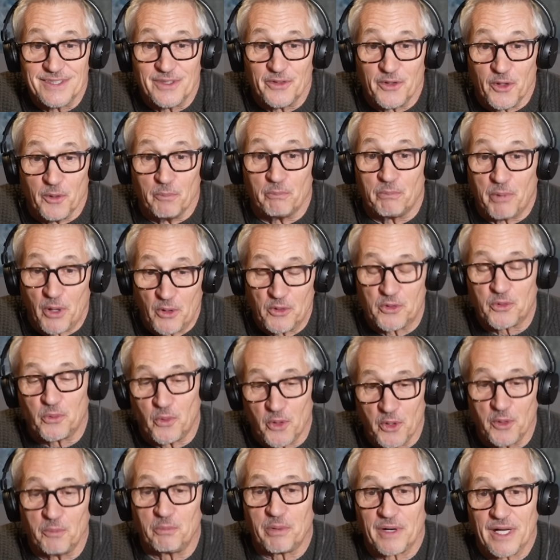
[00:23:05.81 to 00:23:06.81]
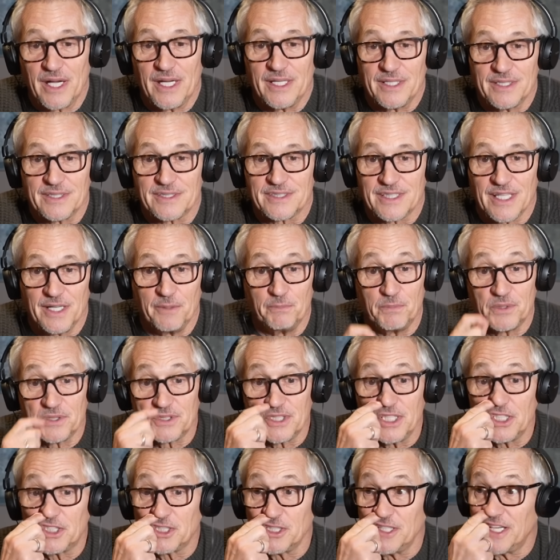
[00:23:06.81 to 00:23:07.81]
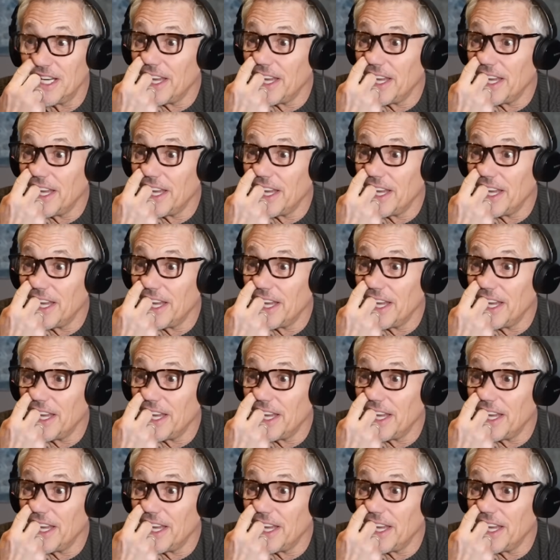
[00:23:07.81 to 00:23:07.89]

that both want to play in the same position,